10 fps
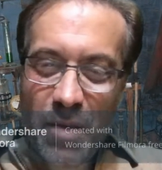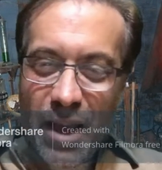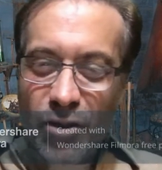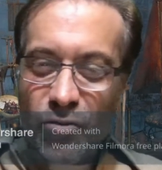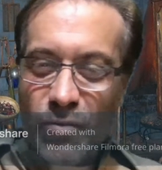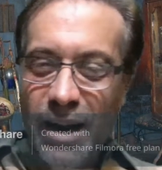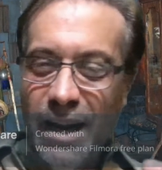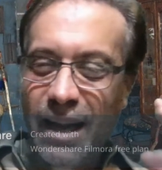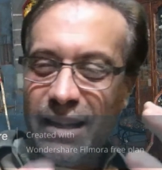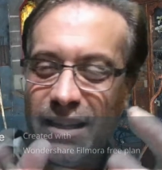
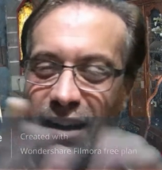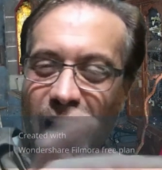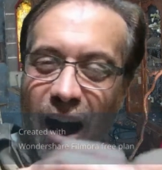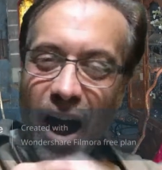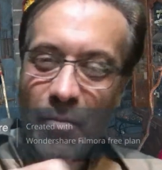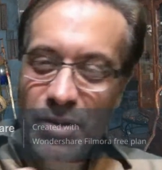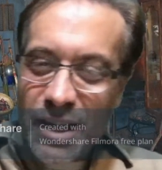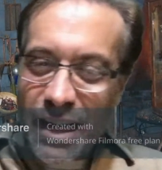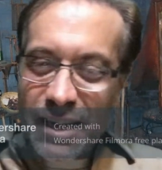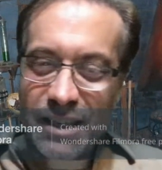ingredients and
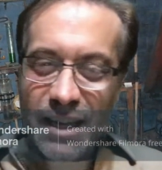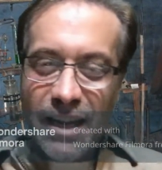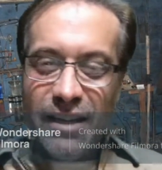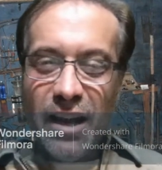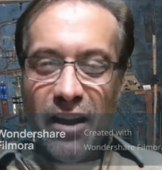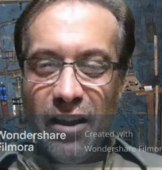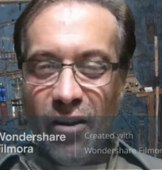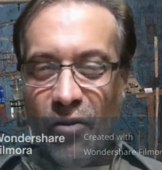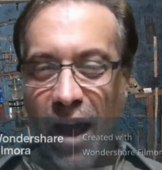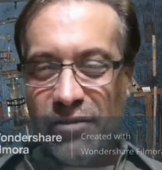objects, and
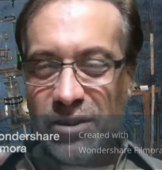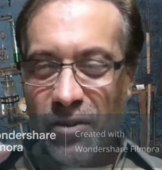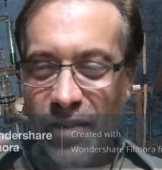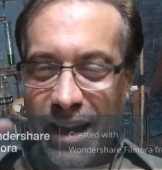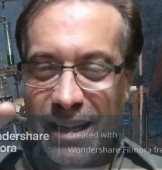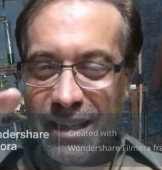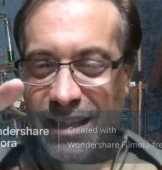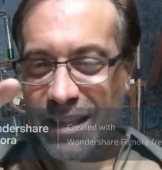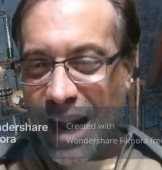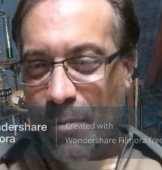they have to sort of like
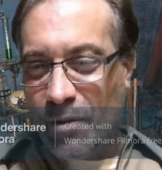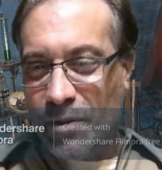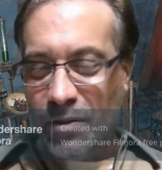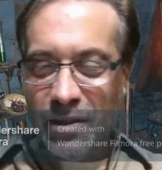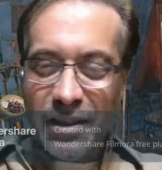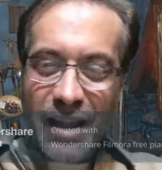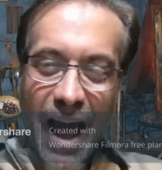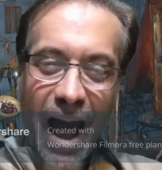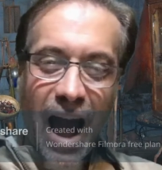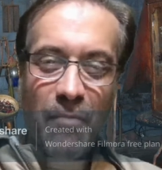set up a little
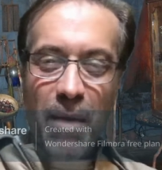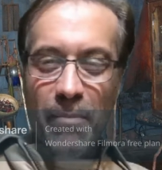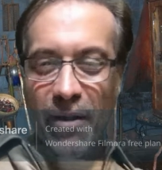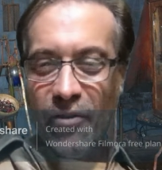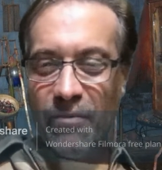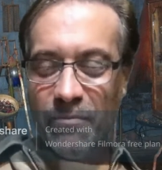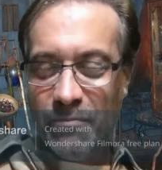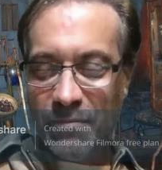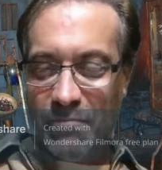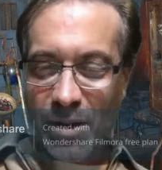lab maybe in the
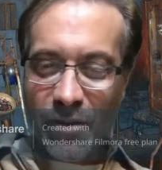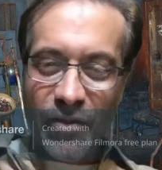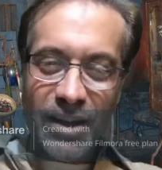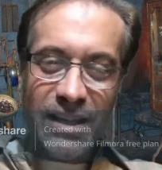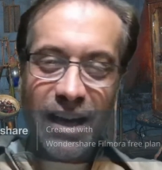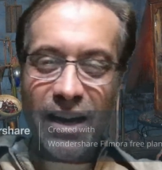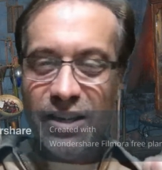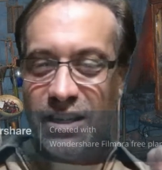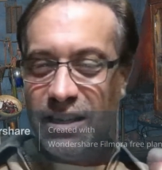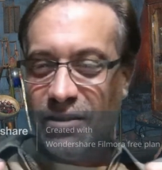middle of the
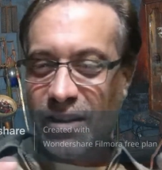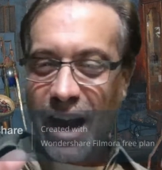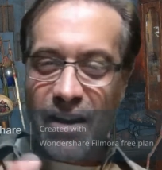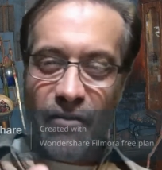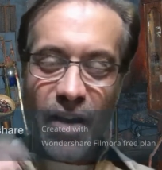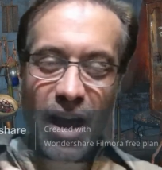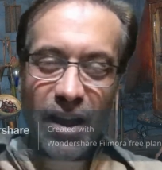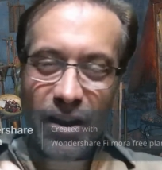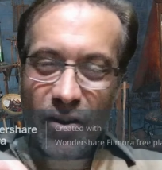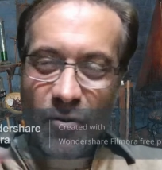dungeon, and they're kind of
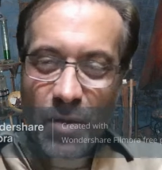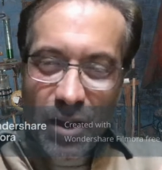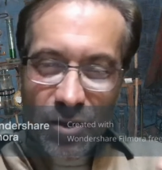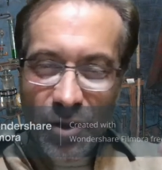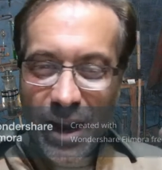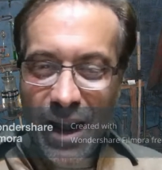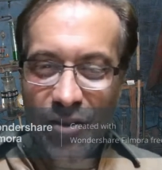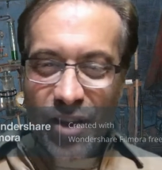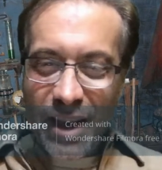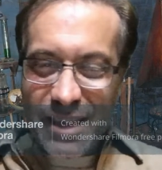looking
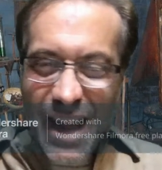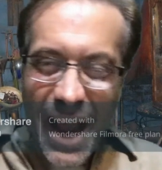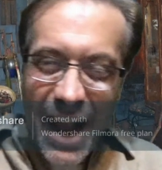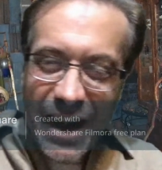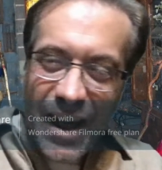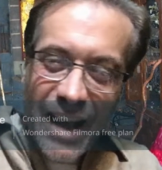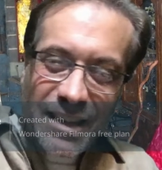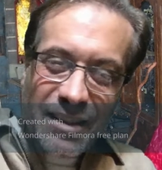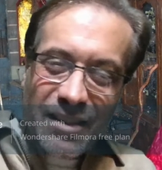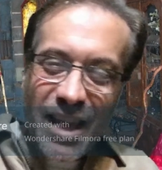at things and
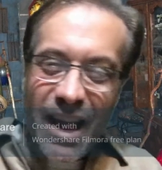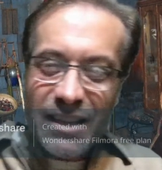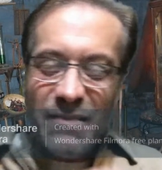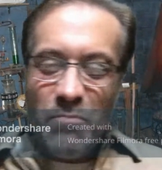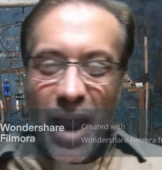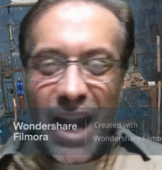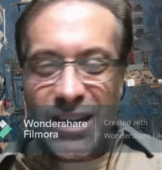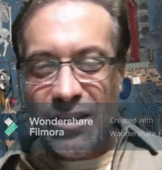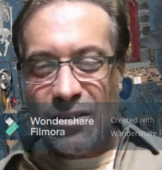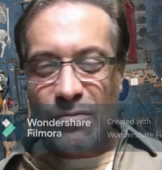analyzing things and
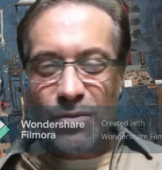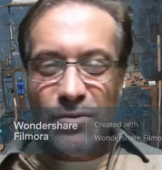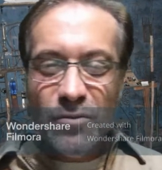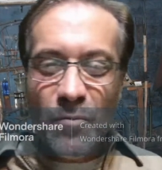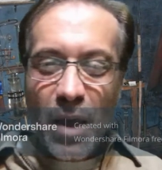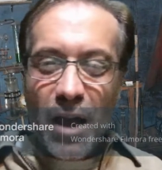paging through